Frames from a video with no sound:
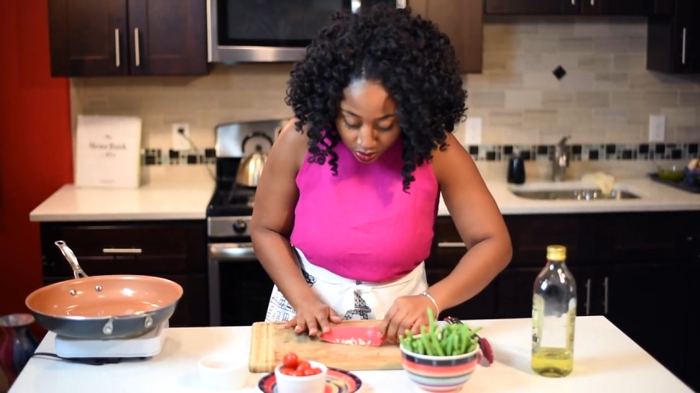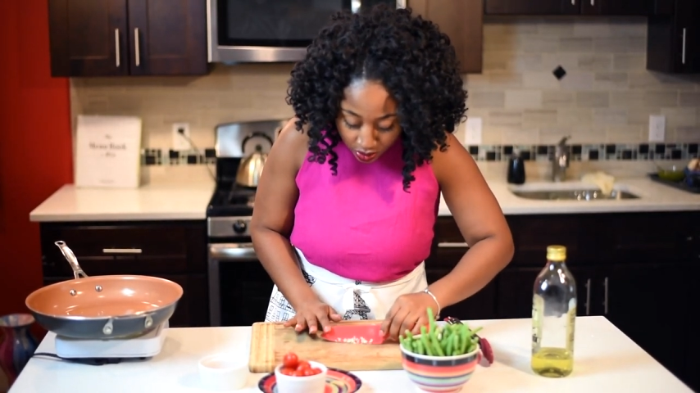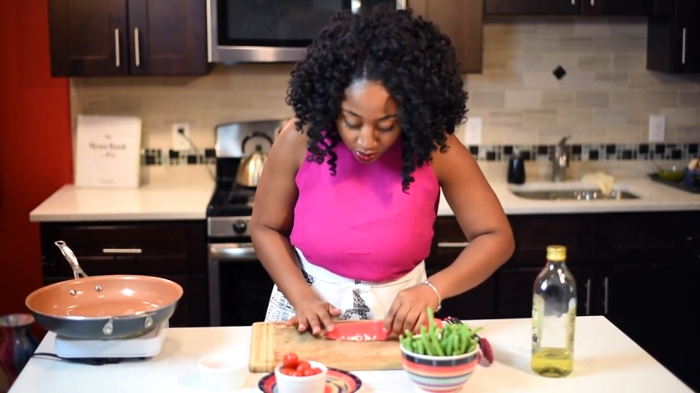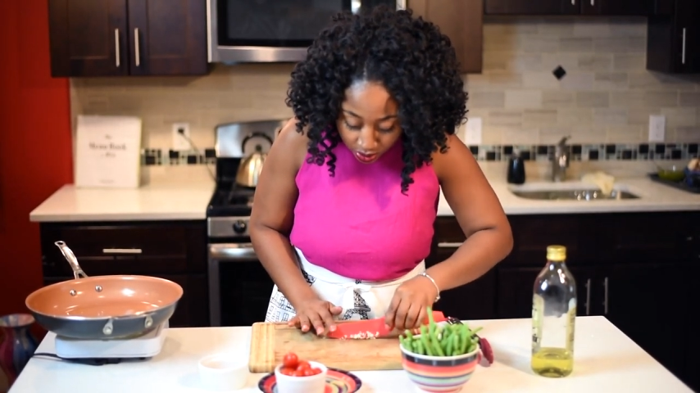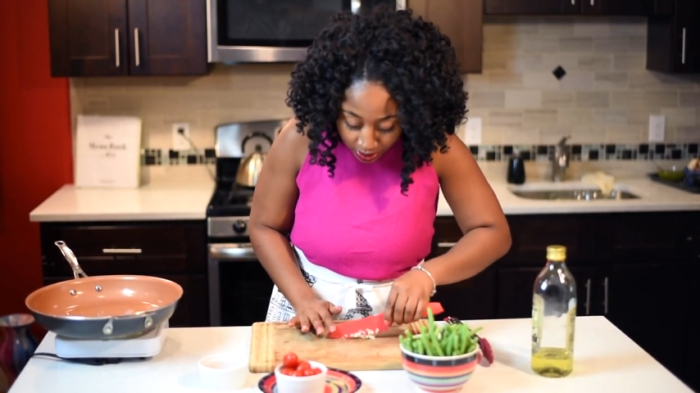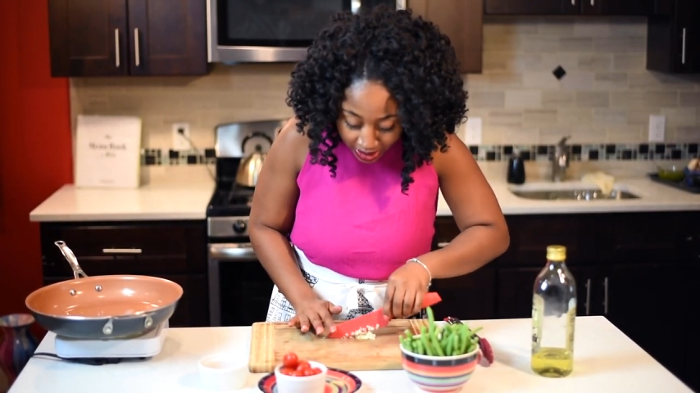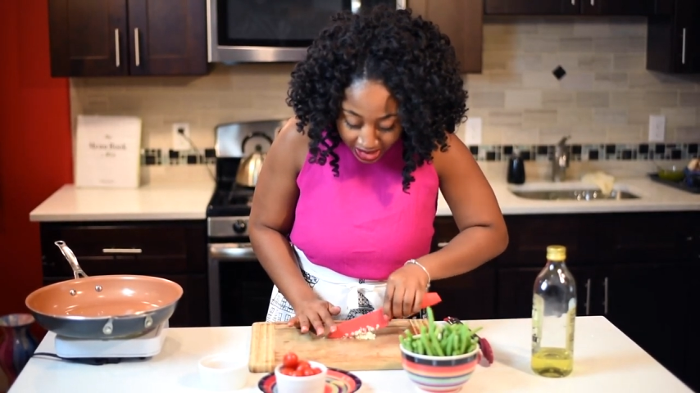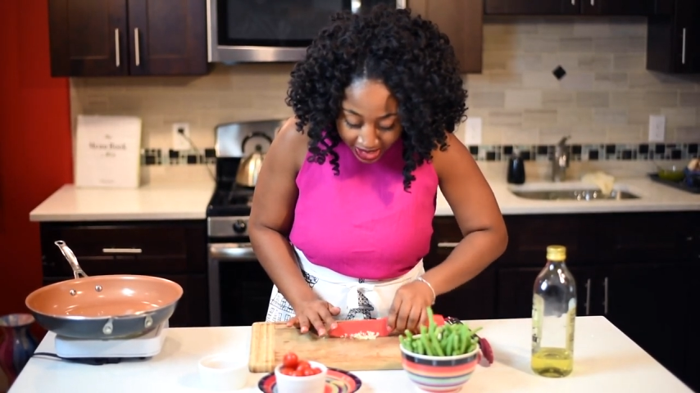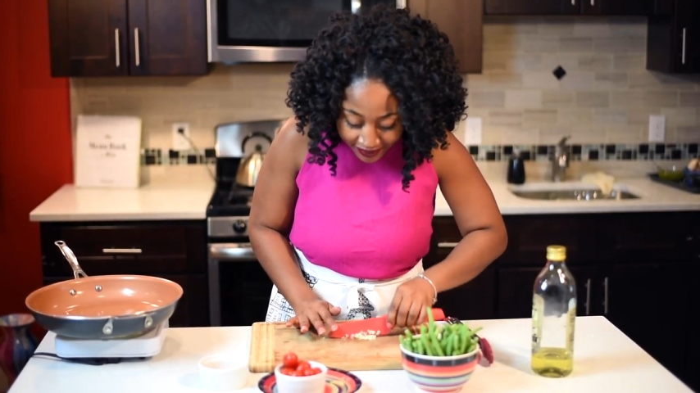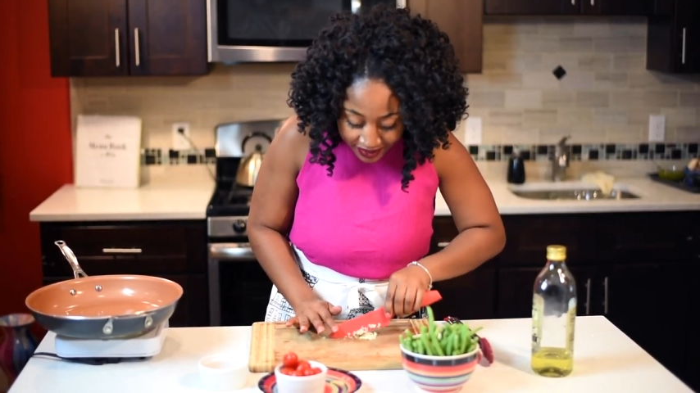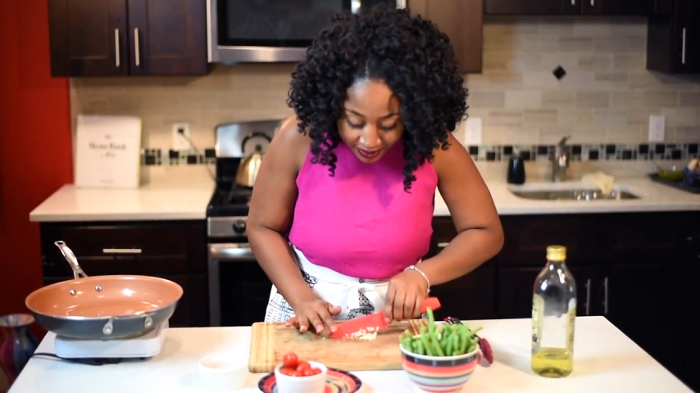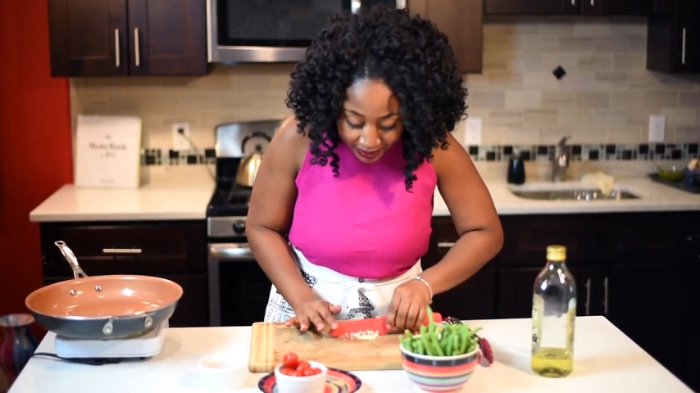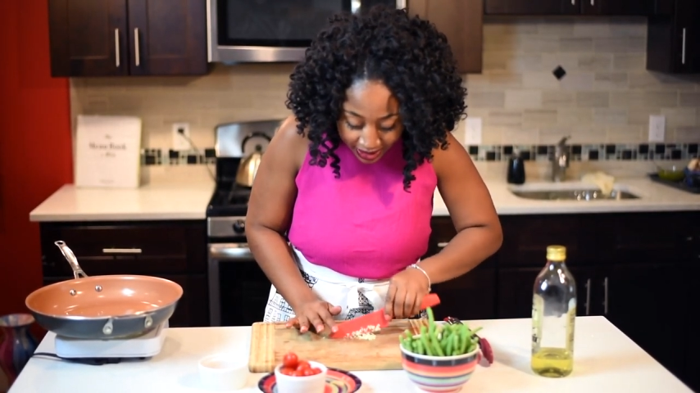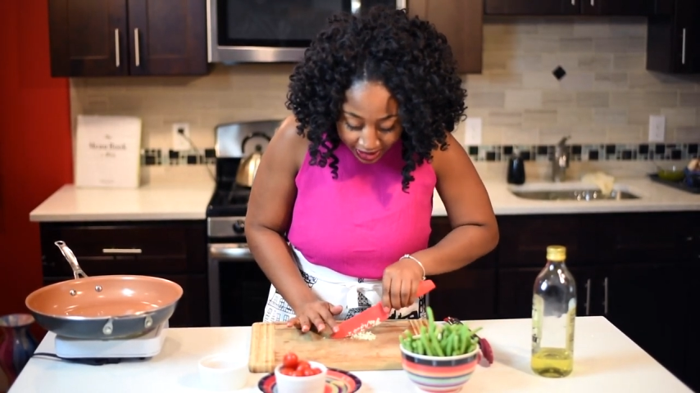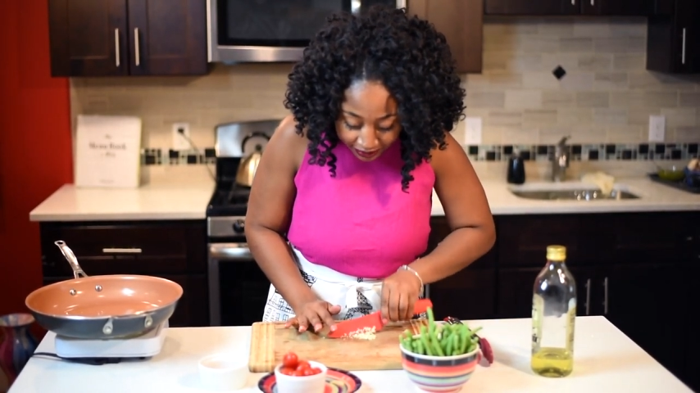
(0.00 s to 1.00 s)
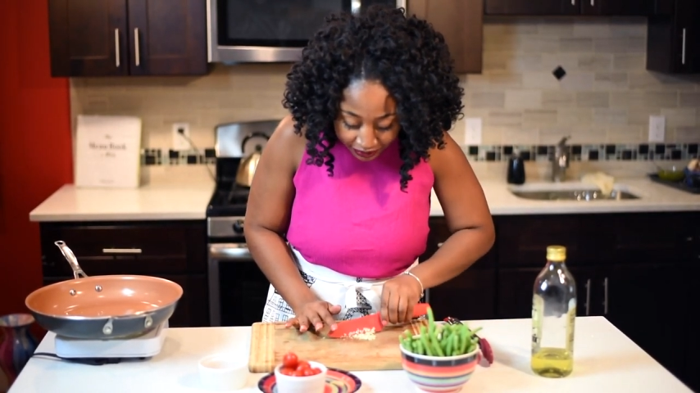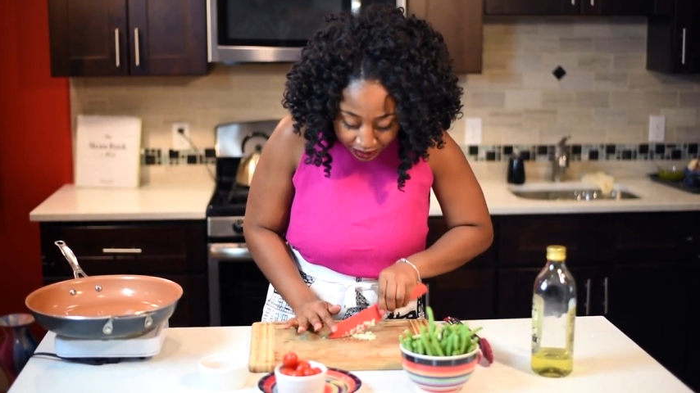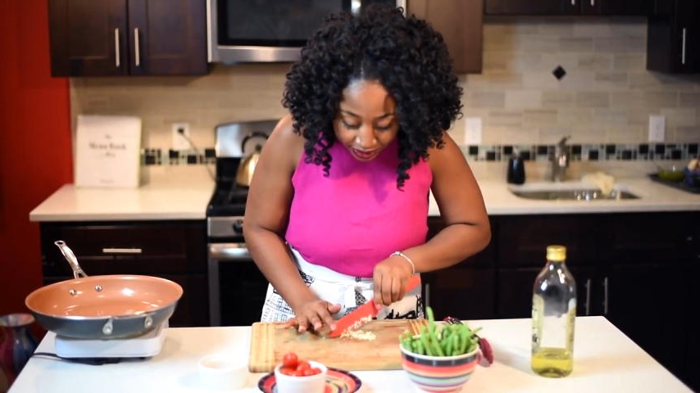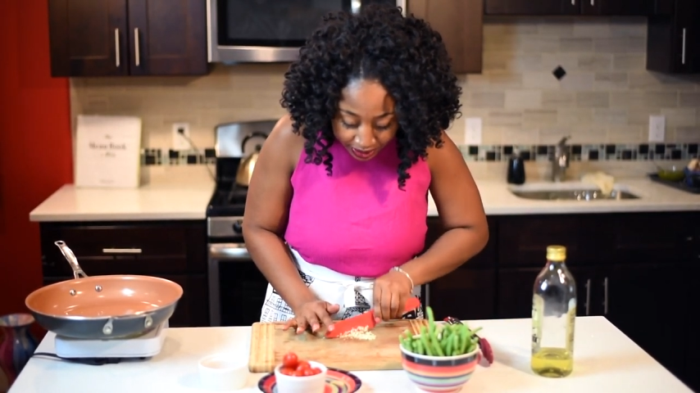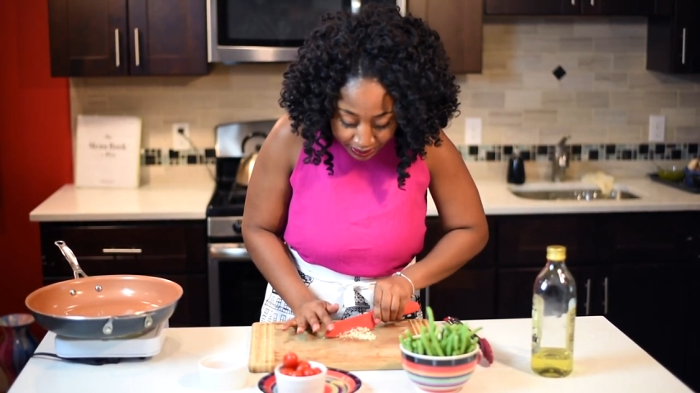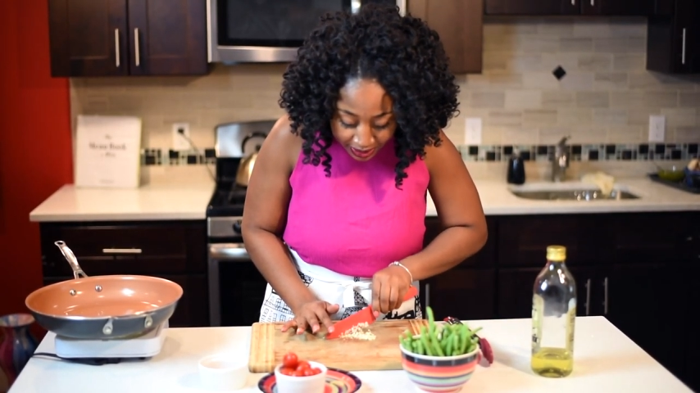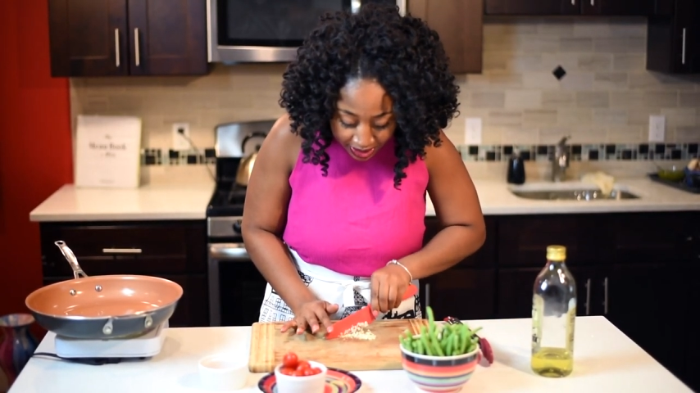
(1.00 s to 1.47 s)
we want every bite for you
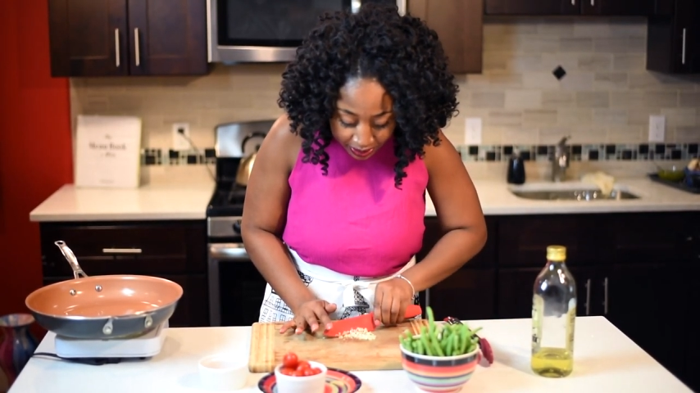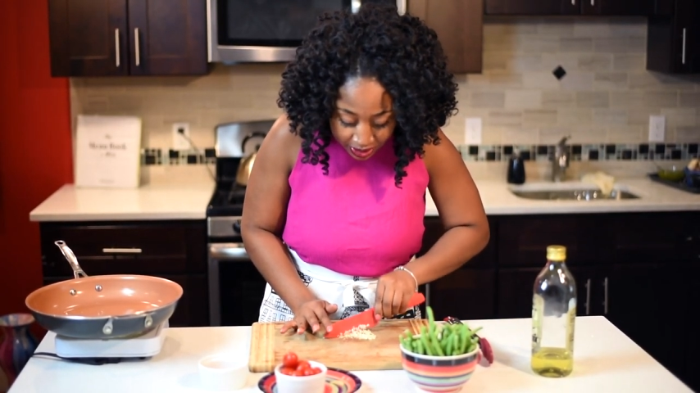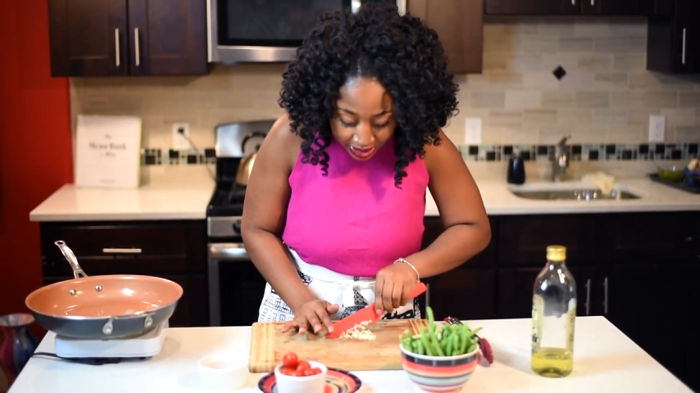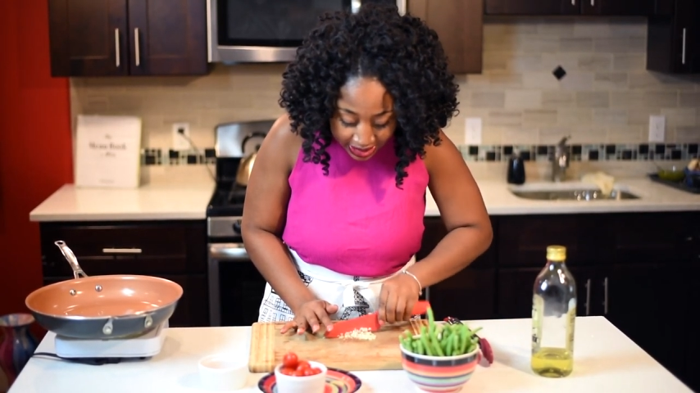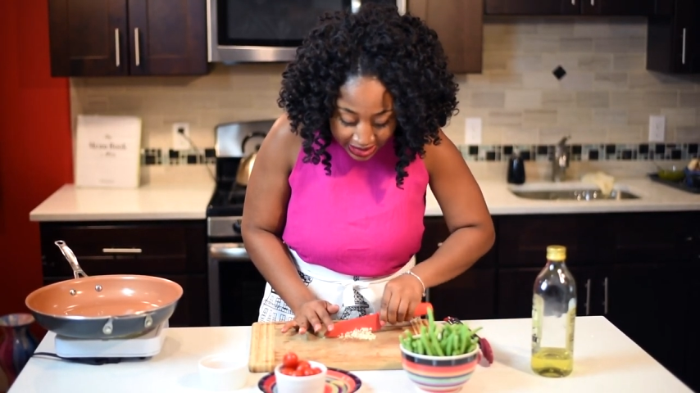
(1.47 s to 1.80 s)
to be able to